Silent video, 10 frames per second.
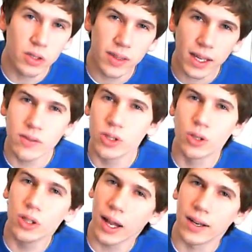So that gives
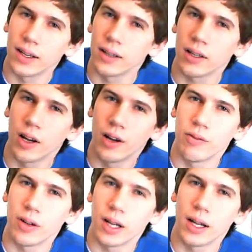you a good idea
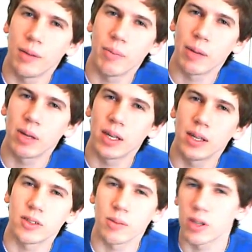of
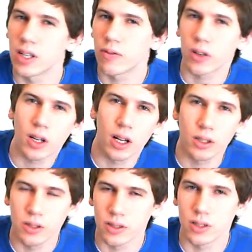maybe some of the different colors